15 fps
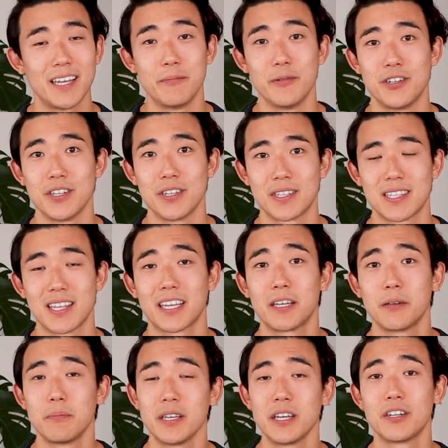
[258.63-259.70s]
images that
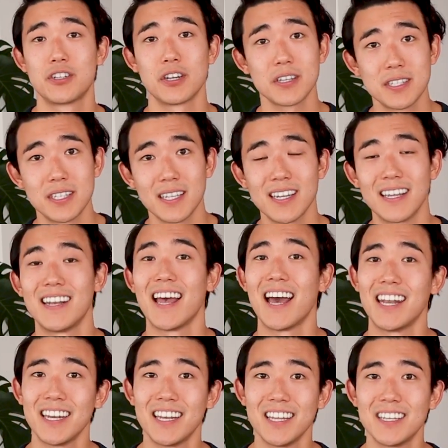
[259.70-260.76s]
could be adjusted and
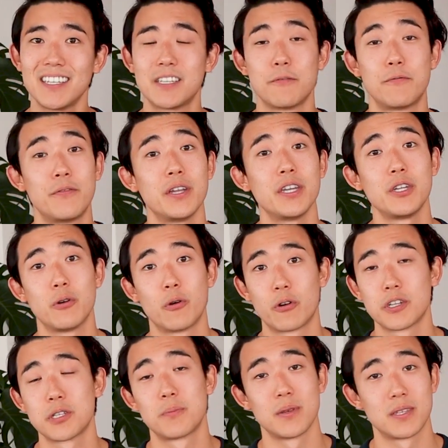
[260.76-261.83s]
edited to fit your
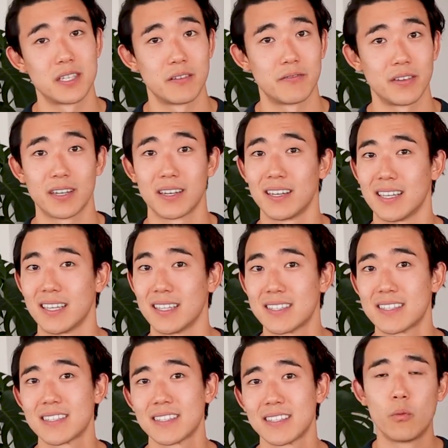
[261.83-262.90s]
specific needs.